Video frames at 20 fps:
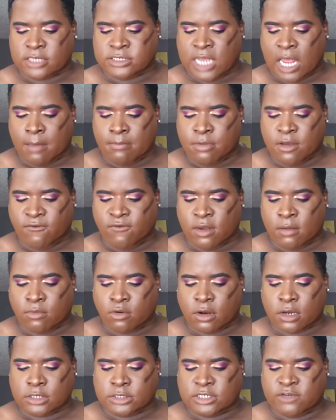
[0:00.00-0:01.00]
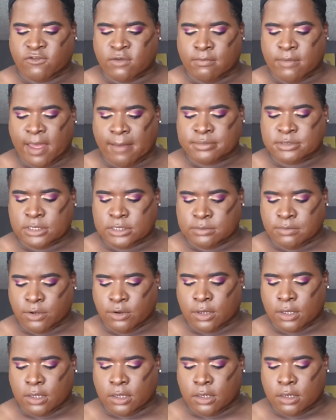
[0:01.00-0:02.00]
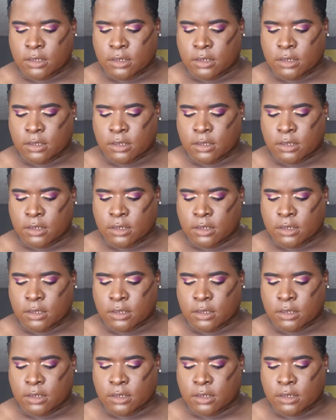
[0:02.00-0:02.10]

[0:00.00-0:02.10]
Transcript: top buffing brush from Baptiste Beauty.